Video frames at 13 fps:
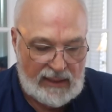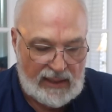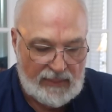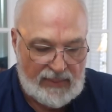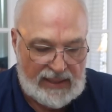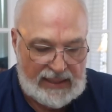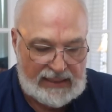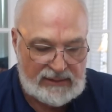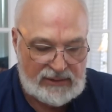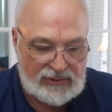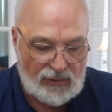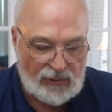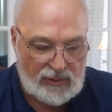He bans
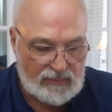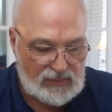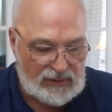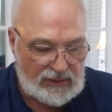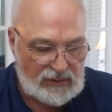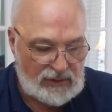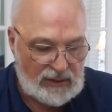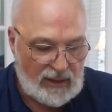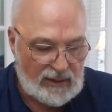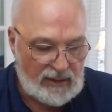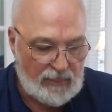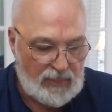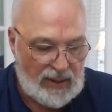circumcision
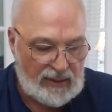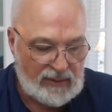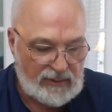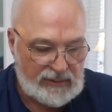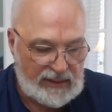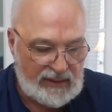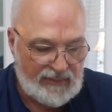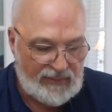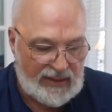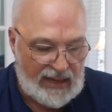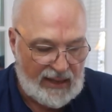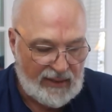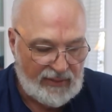under penalty of
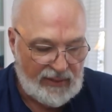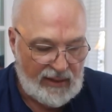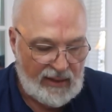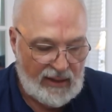death,